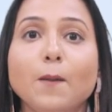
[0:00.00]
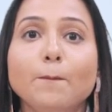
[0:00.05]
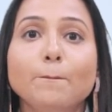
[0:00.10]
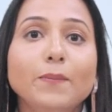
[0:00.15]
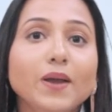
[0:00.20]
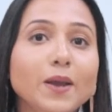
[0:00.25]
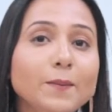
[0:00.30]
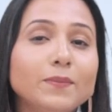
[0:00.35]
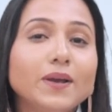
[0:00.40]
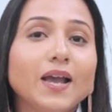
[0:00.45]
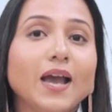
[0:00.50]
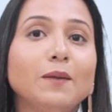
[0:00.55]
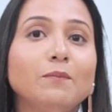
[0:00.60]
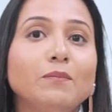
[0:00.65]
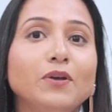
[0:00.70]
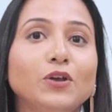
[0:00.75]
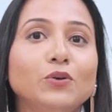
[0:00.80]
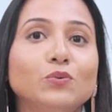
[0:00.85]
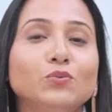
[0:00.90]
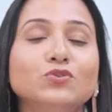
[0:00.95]
BIM can
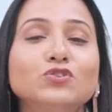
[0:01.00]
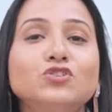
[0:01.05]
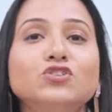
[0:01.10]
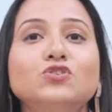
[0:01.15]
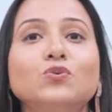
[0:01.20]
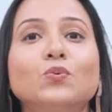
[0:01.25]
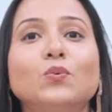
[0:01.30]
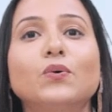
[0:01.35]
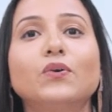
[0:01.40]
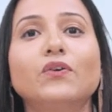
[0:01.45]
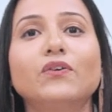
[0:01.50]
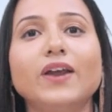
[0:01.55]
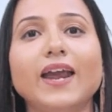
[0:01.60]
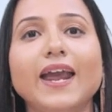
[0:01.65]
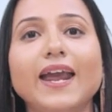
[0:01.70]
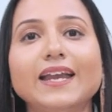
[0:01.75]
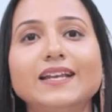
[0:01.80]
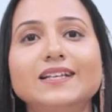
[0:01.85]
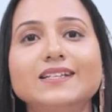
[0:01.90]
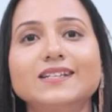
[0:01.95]
be used to
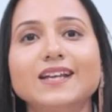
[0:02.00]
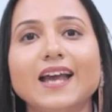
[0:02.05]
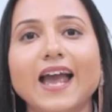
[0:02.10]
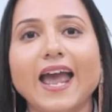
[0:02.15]
create